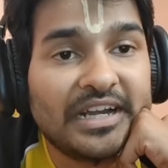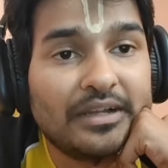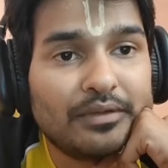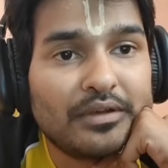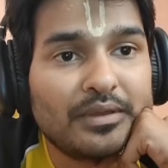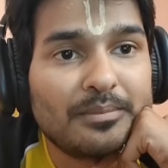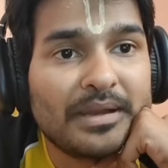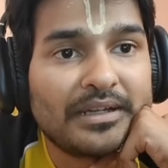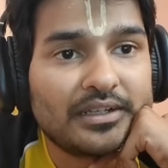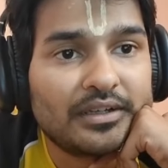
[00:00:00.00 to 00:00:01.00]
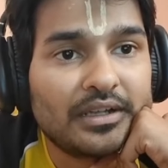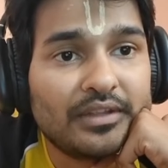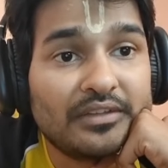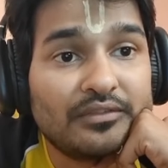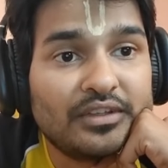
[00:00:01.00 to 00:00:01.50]
date when we met
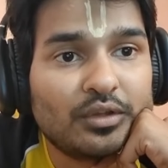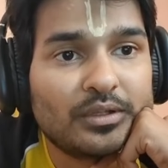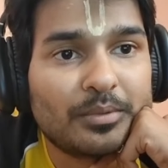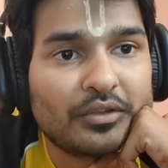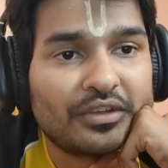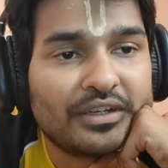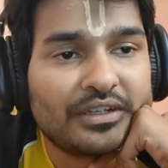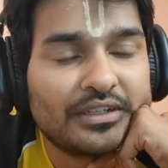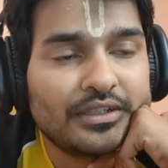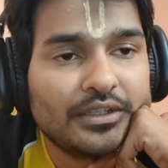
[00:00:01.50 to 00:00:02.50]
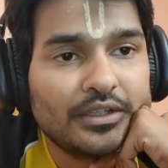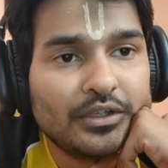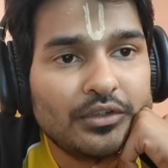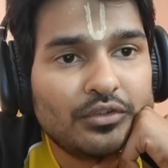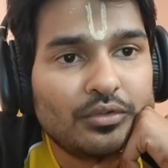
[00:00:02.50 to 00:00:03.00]
and we saw the project.
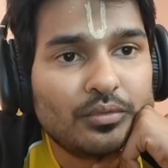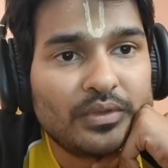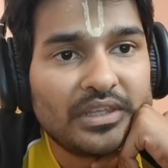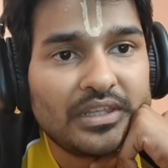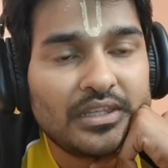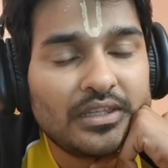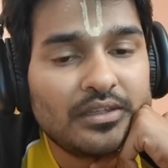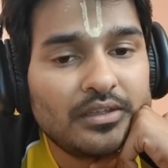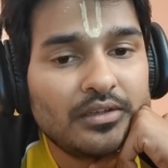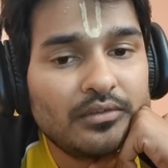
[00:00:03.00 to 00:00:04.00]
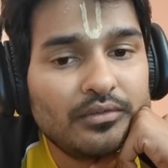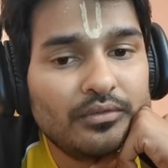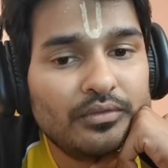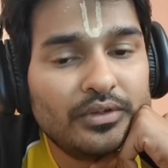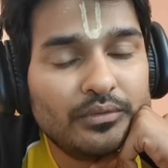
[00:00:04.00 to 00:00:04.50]
So we
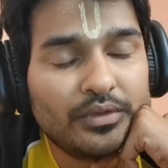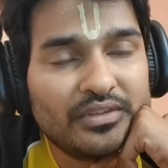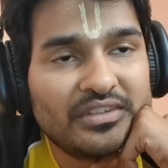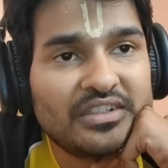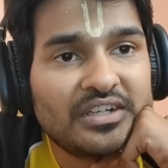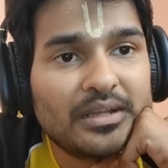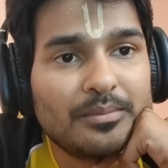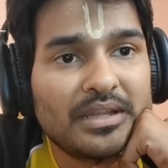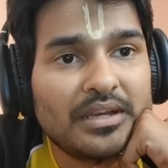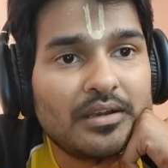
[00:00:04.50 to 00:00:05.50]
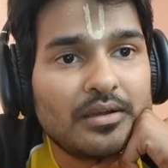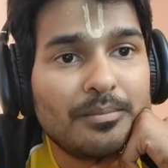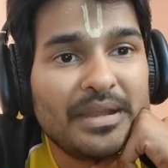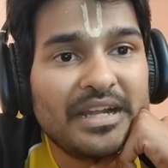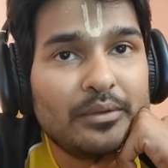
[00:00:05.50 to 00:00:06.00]
visited him in
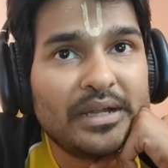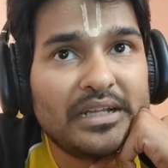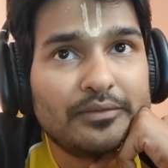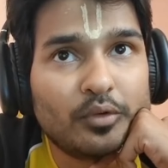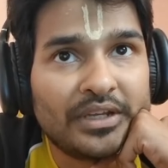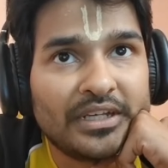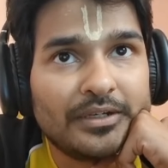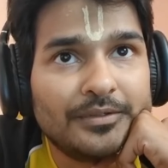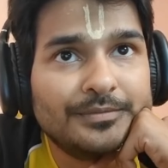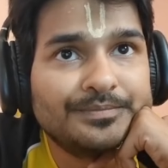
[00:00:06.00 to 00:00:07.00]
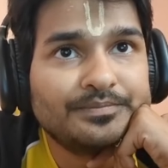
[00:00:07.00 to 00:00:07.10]
May 2014.